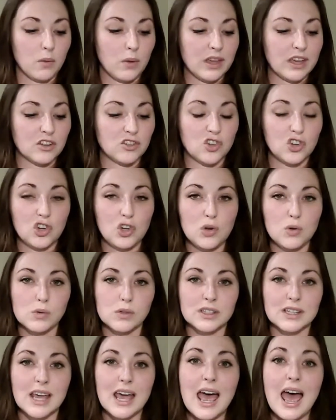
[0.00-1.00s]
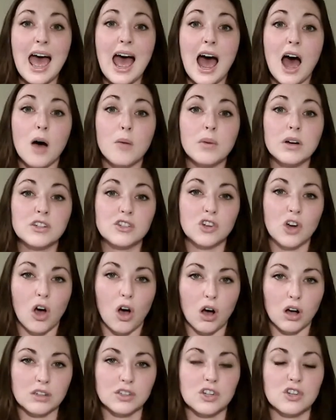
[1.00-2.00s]
We can choose how much
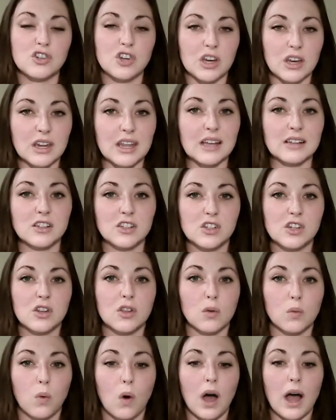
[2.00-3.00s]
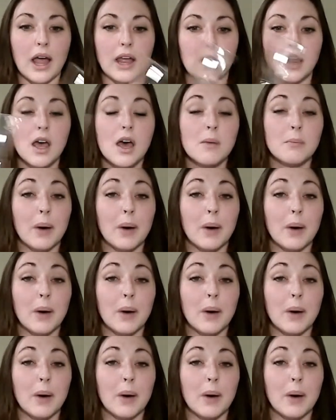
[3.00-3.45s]
oxygen gets to the wine